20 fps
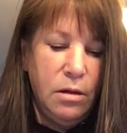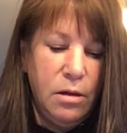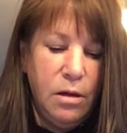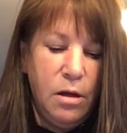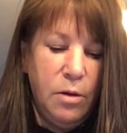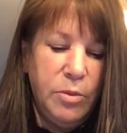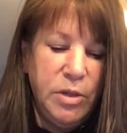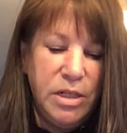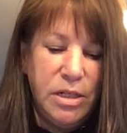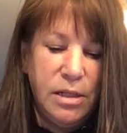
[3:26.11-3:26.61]
I'll
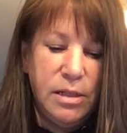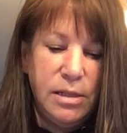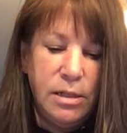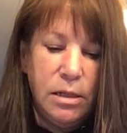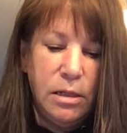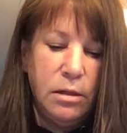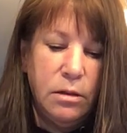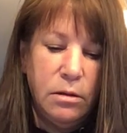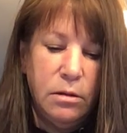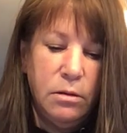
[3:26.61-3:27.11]
be
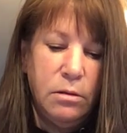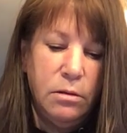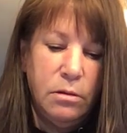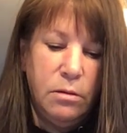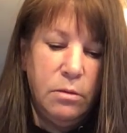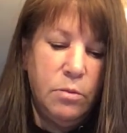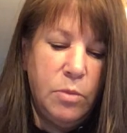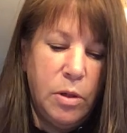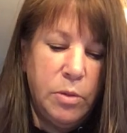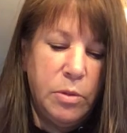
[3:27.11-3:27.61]
dusting
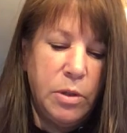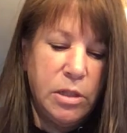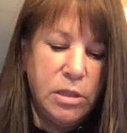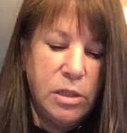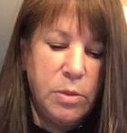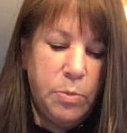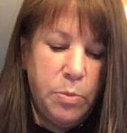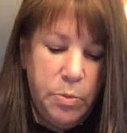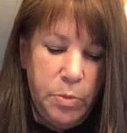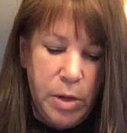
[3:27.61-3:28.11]
pumpkin
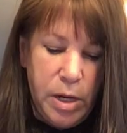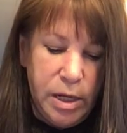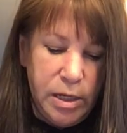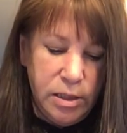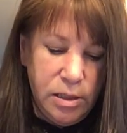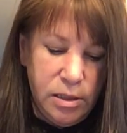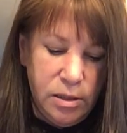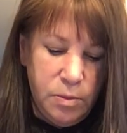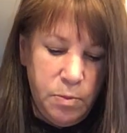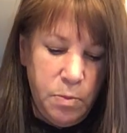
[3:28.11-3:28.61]
pie
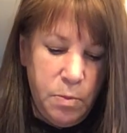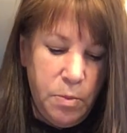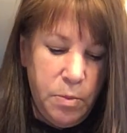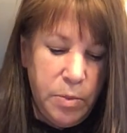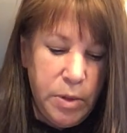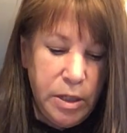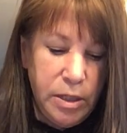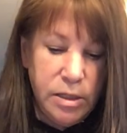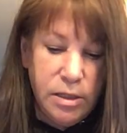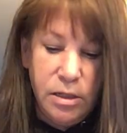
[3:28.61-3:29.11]

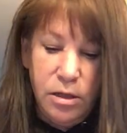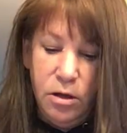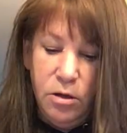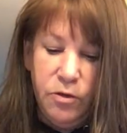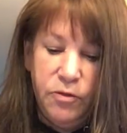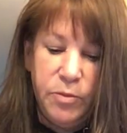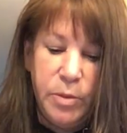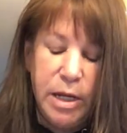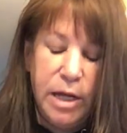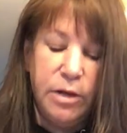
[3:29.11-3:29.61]
spice all
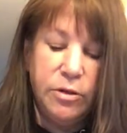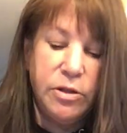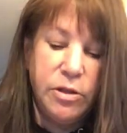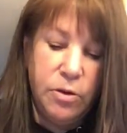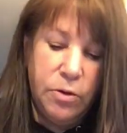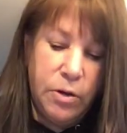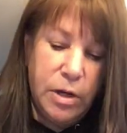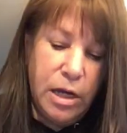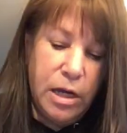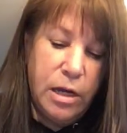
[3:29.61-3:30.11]
over my house.
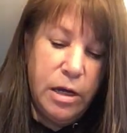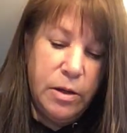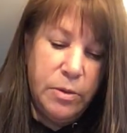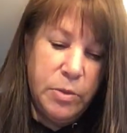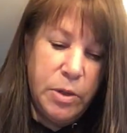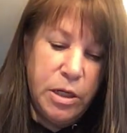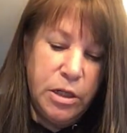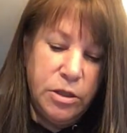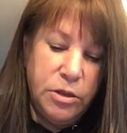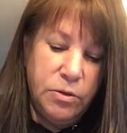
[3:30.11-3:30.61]
Okay, I am
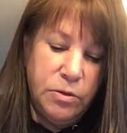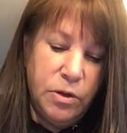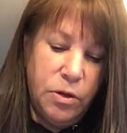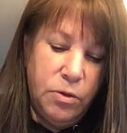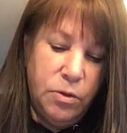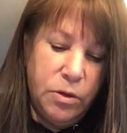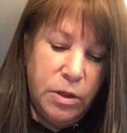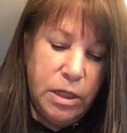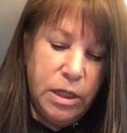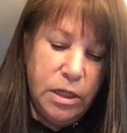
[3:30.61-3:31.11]
going to do the
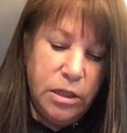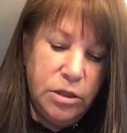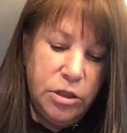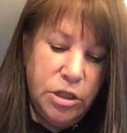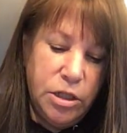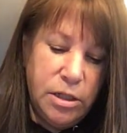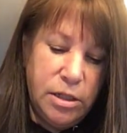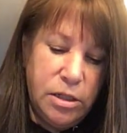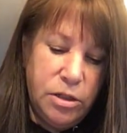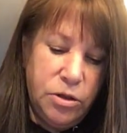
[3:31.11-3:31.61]
whole can
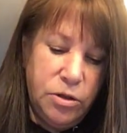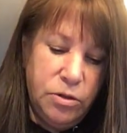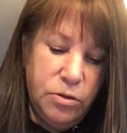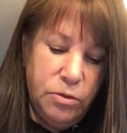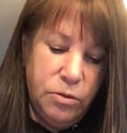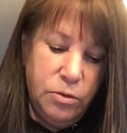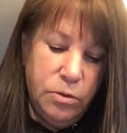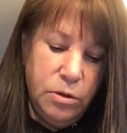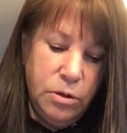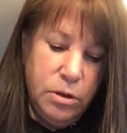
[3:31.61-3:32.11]
just
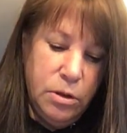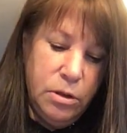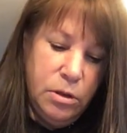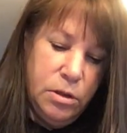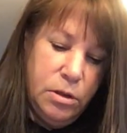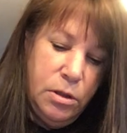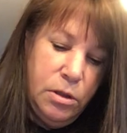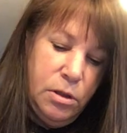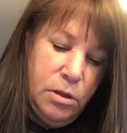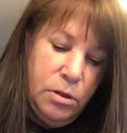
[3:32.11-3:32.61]
to
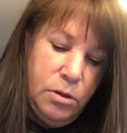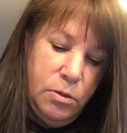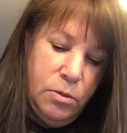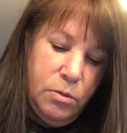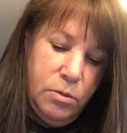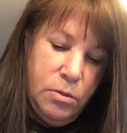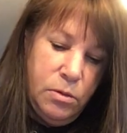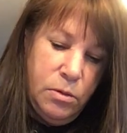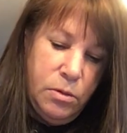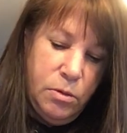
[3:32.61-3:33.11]

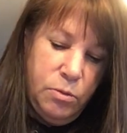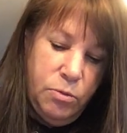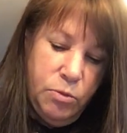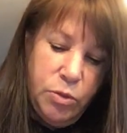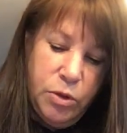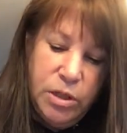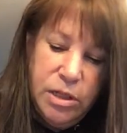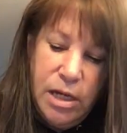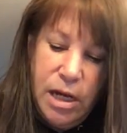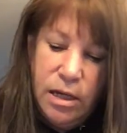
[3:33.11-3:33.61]

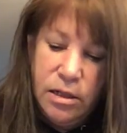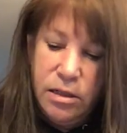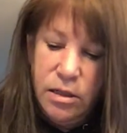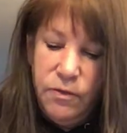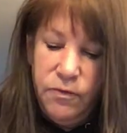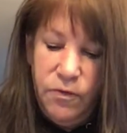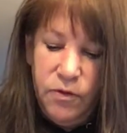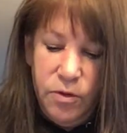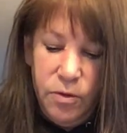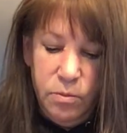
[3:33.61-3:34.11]
protect it
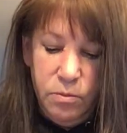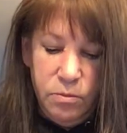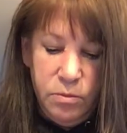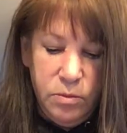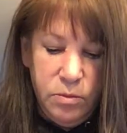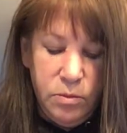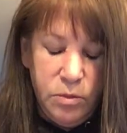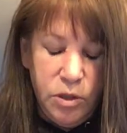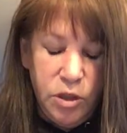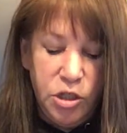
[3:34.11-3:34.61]
from
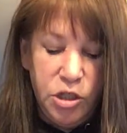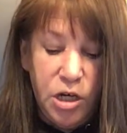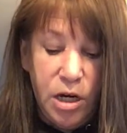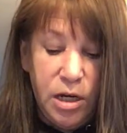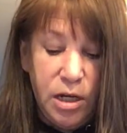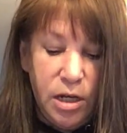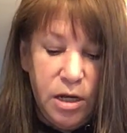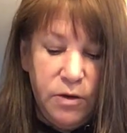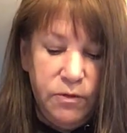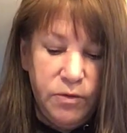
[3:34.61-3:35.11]

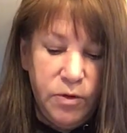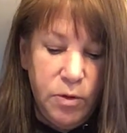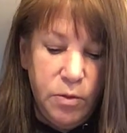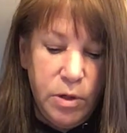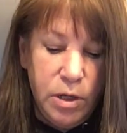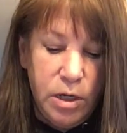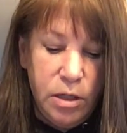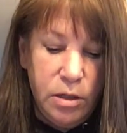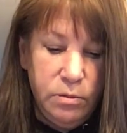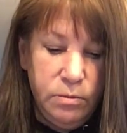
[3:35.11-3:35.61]
shedding
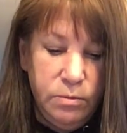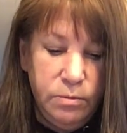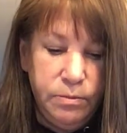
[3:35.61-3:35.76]
everywhere.